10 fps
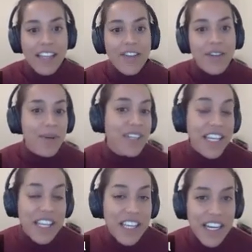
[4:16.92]
And so in
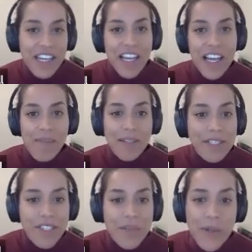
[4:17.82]
particular, my
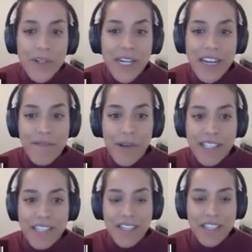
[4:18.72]
research program
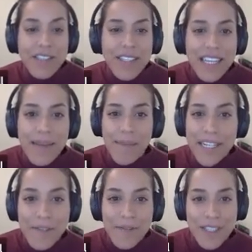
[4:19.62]
focuses on using
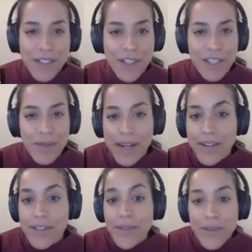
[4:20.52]
microphysical
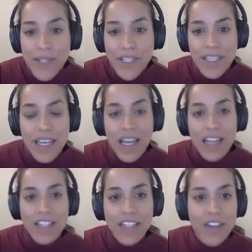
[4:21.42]
theoretical tools
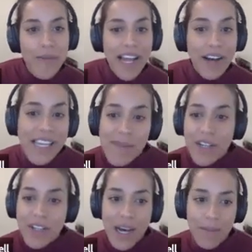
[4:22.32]
to determine how
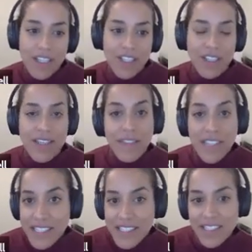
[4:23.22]
chemical compositions of
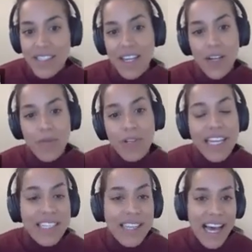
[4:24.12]
disks
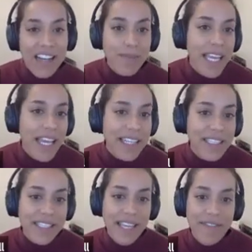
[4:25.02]
relate to that of
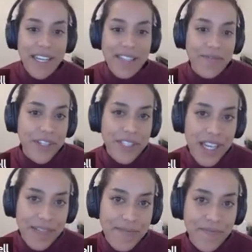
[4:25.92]
planets and vice versa.